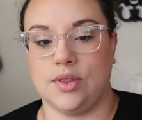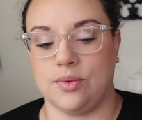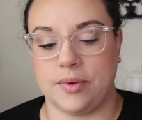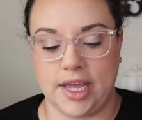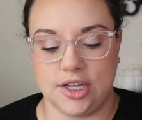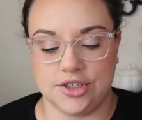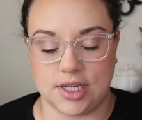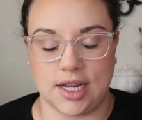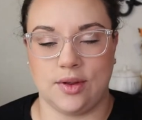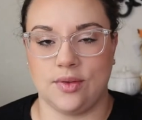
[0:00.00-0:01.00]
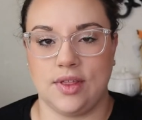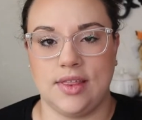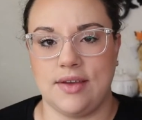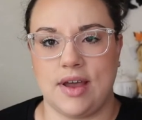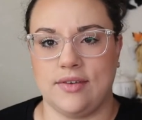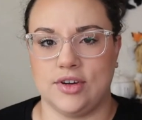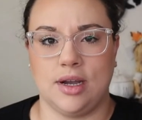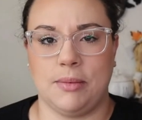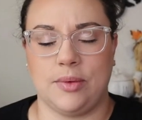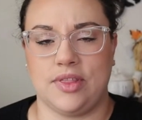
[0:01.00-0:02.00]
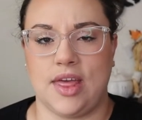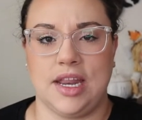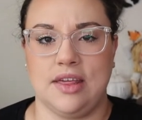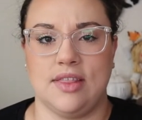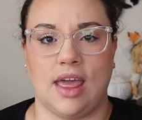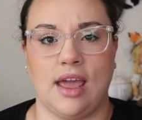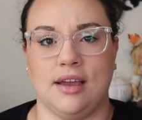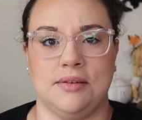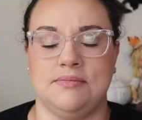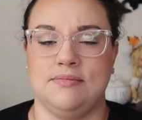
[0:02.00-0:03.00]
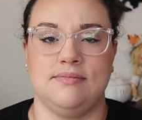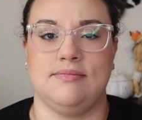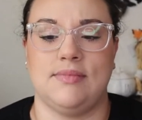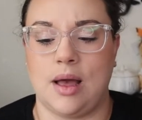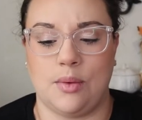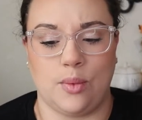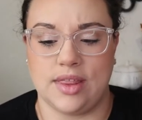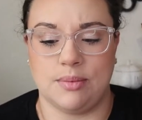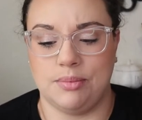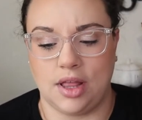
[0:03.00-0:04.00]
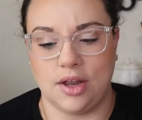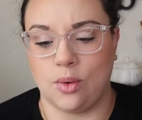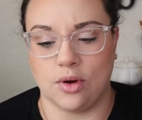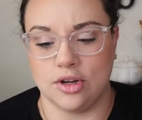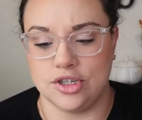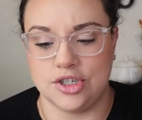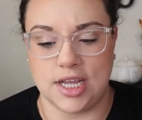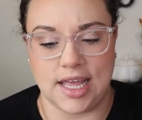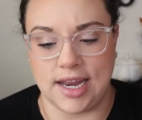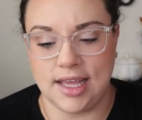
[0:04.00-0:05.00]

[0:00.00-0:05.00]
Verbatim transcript: the range, and I don't think they've ever come out with anything with blood orange in